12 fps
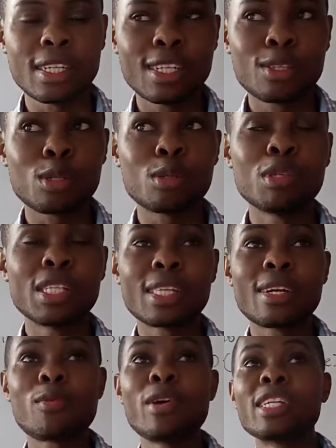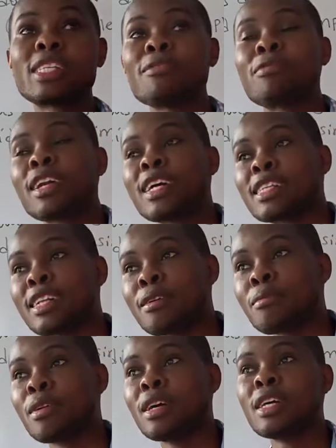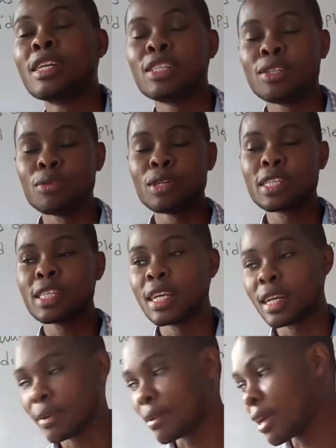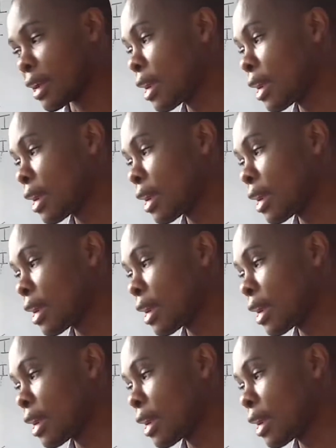So it means that when she fell asleep, she was reading.